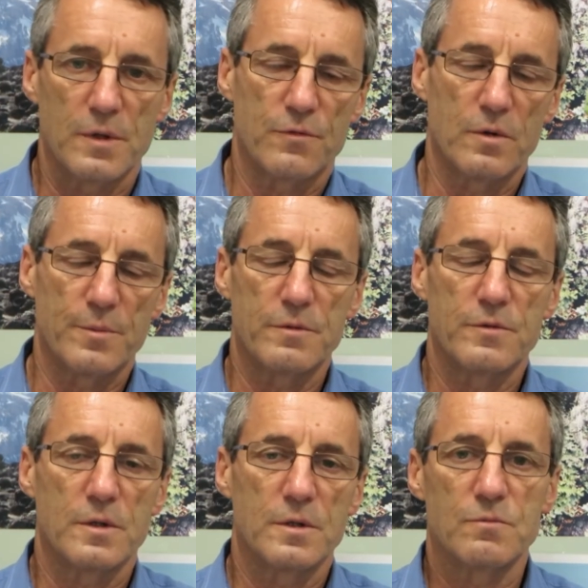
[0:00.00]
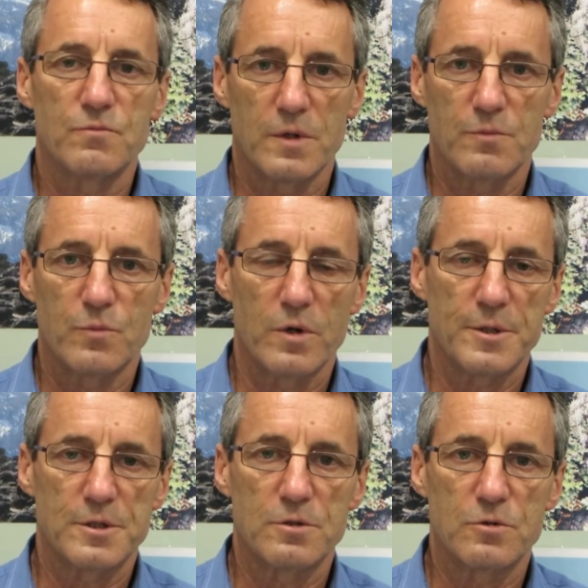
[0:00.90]
informative and very
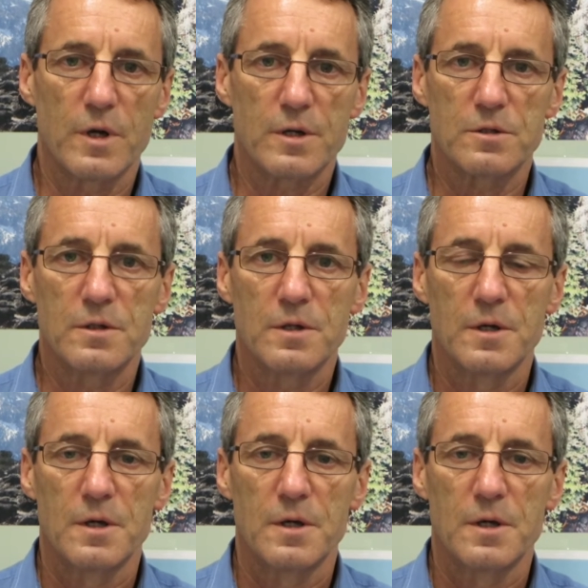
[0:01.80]
much introductory.